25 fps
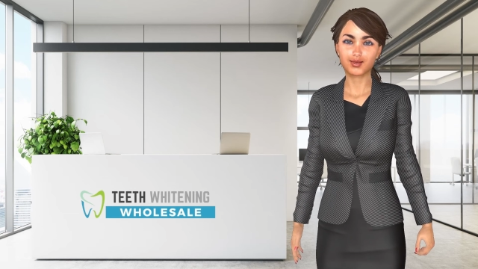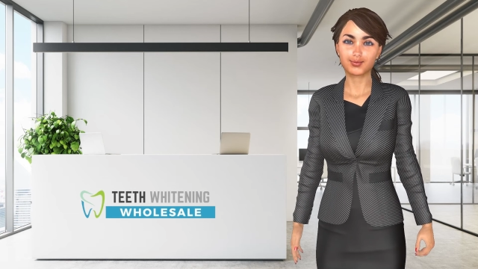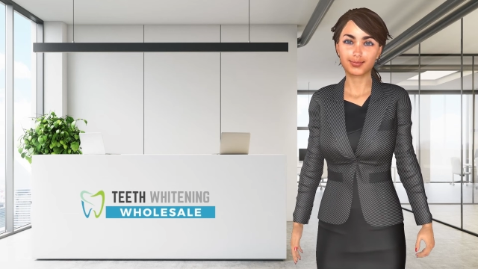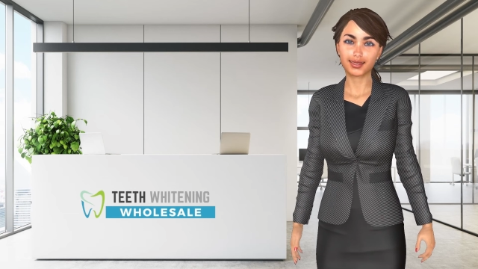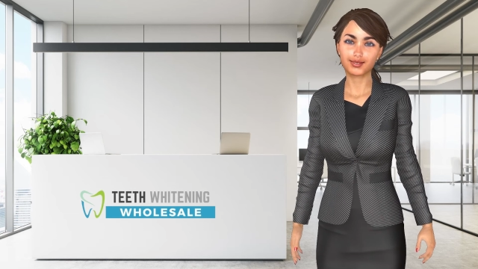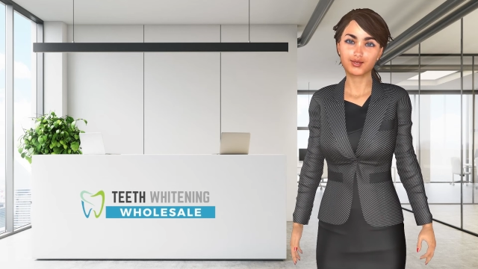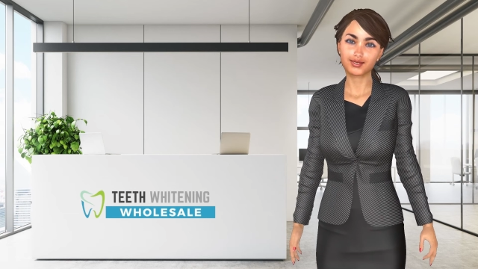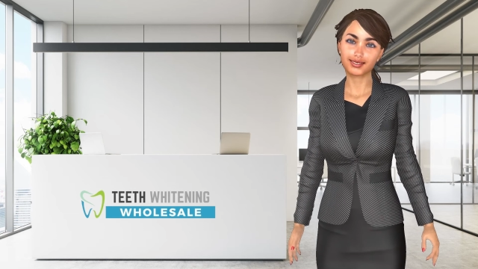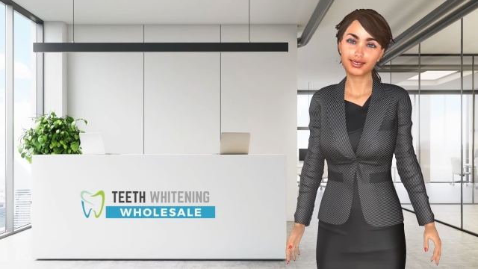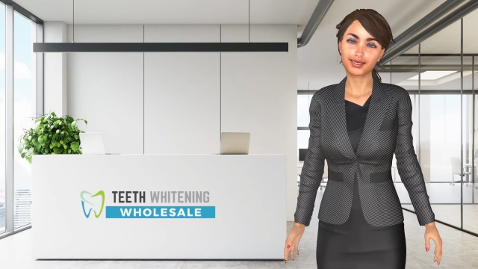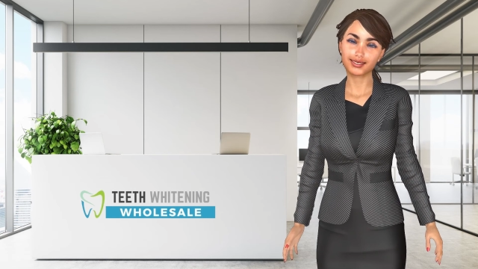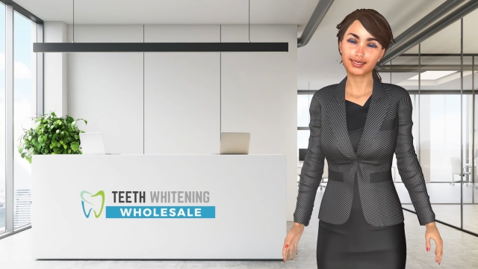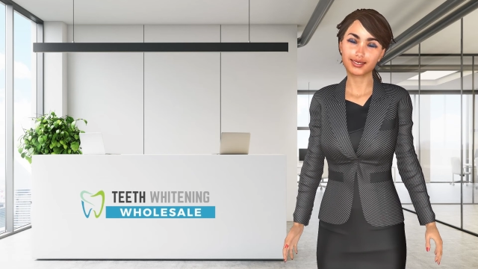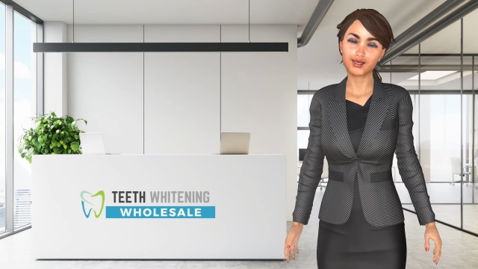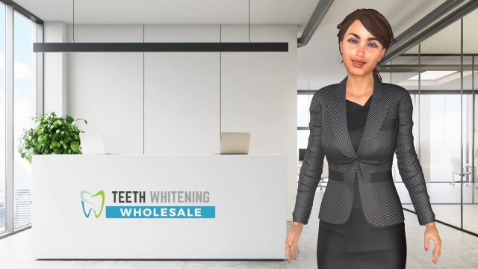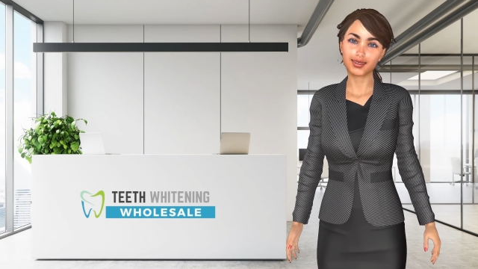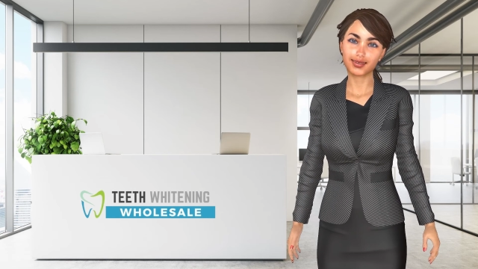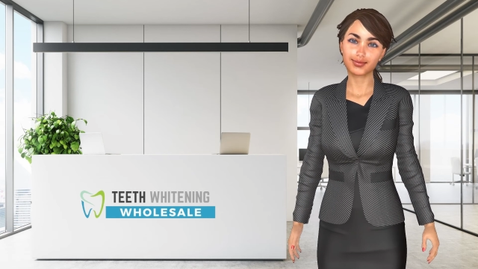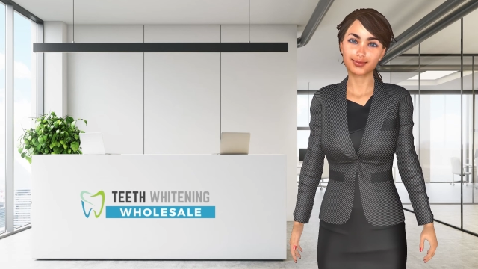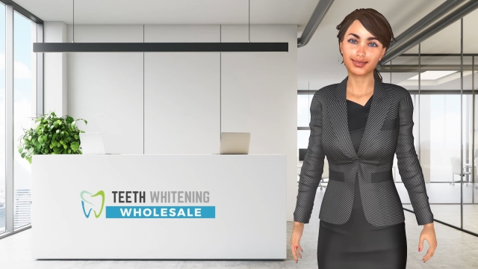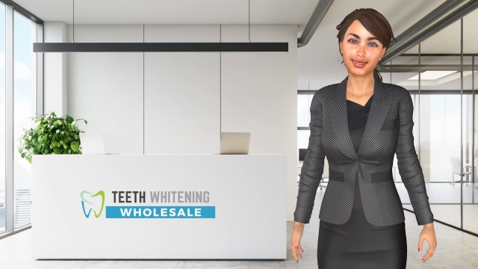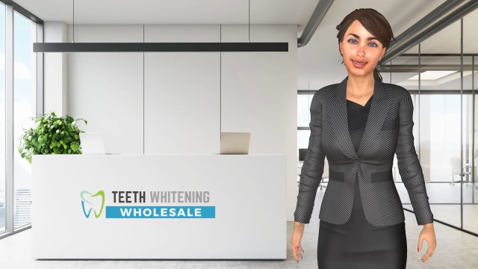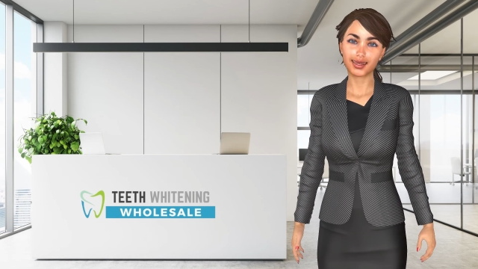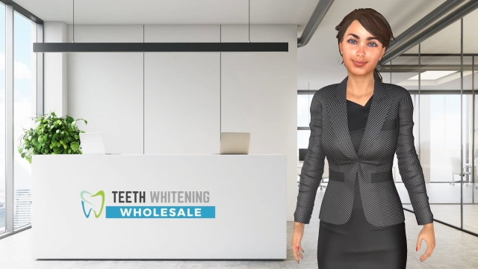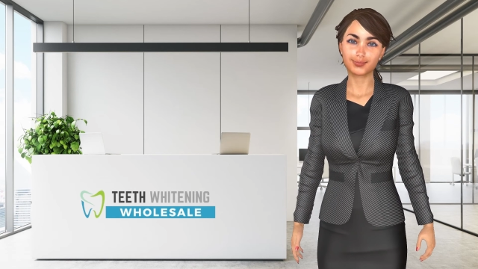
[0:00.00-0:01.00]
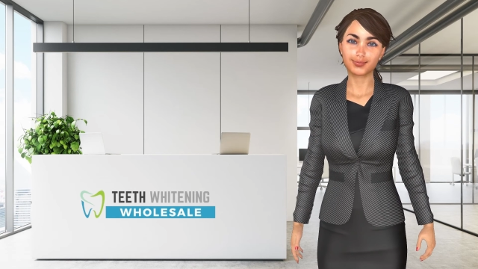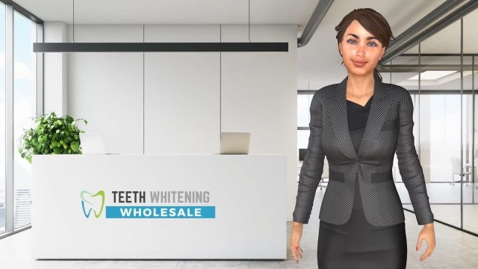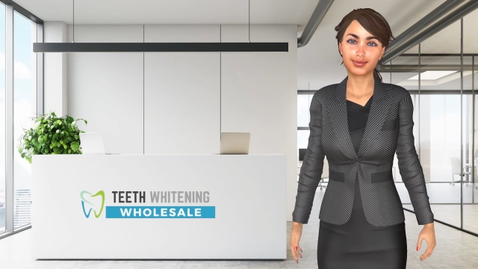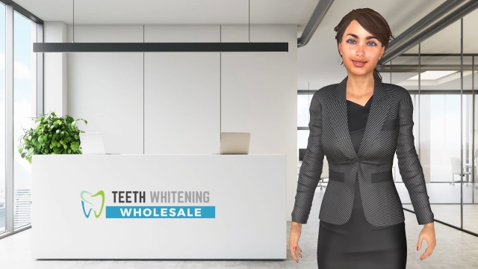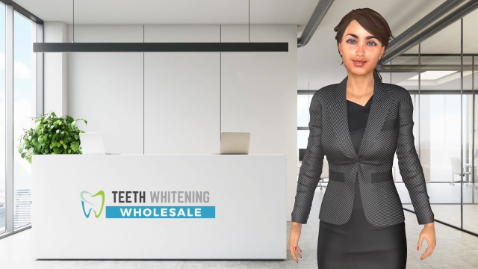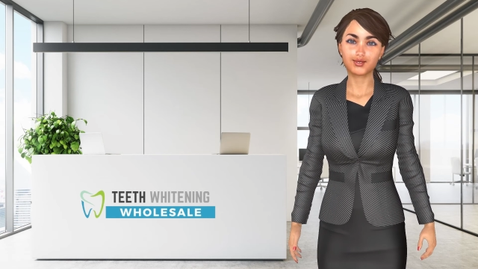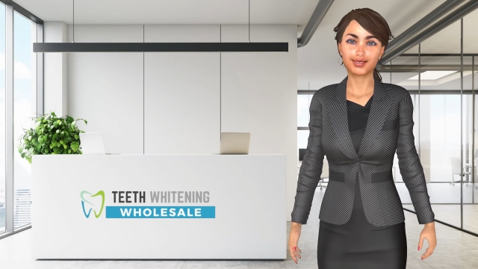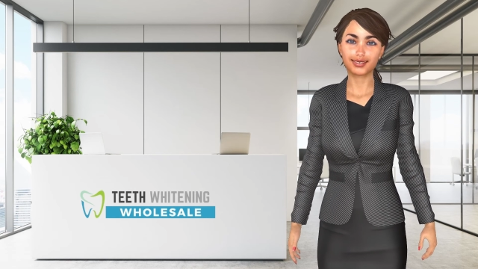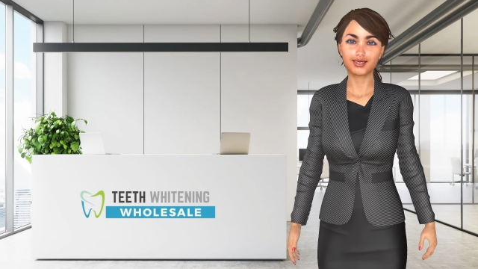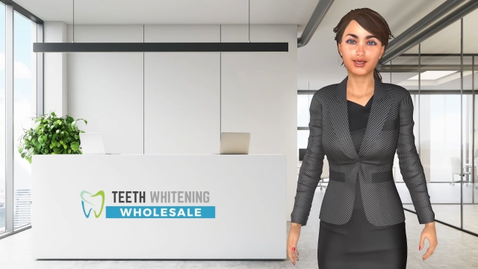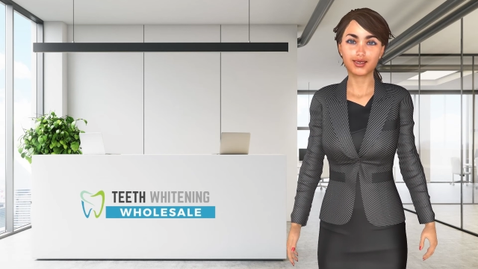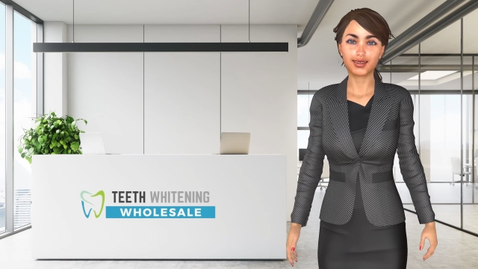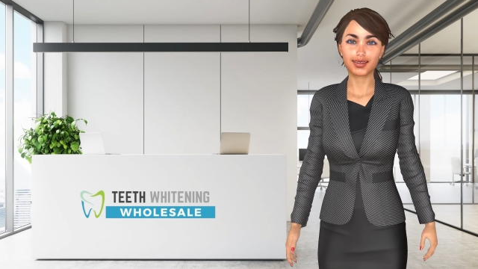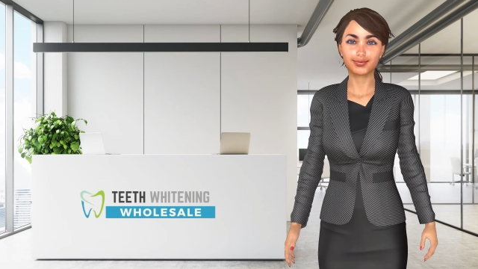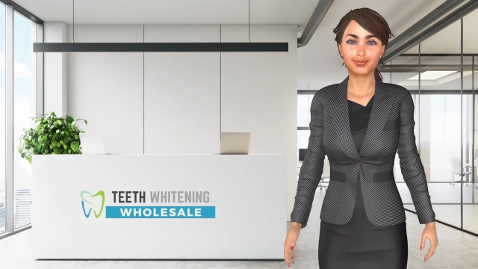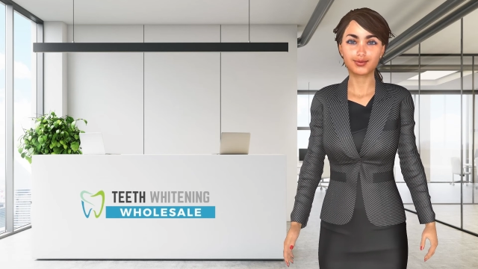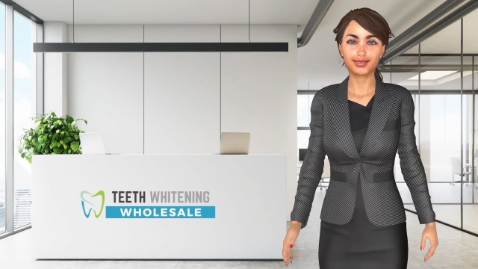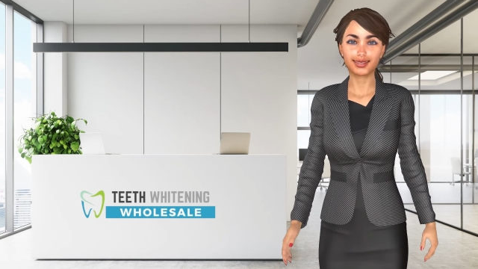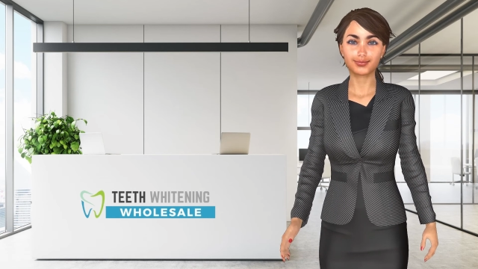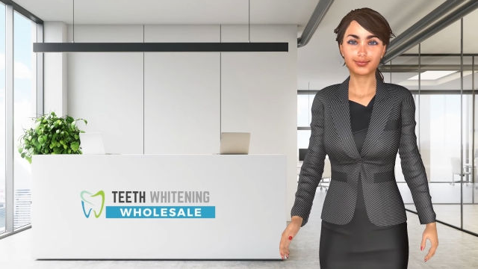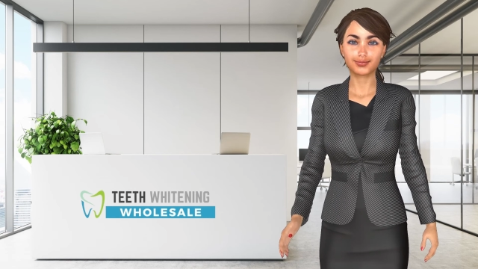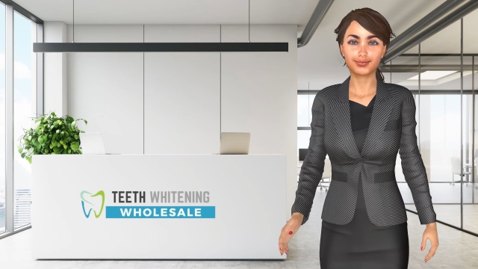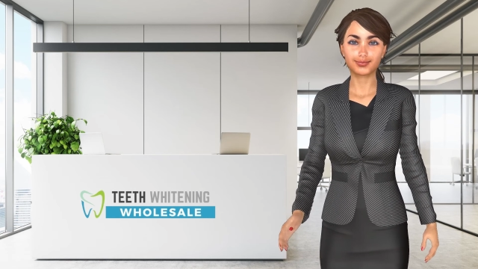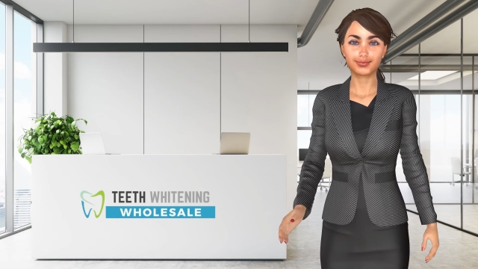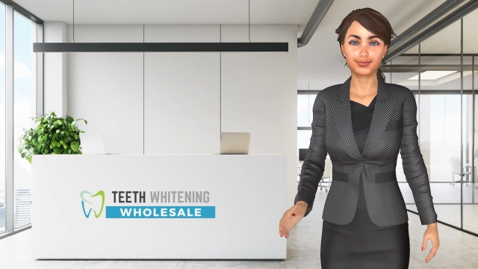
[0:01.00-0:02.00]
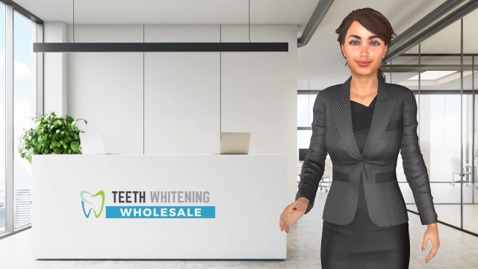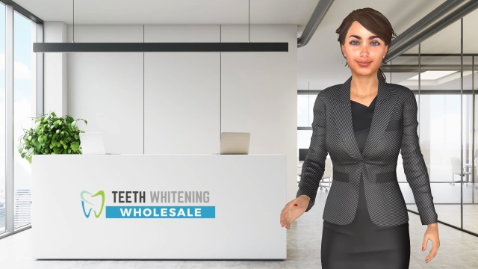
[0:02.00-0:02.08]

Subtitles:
interest-free finance available.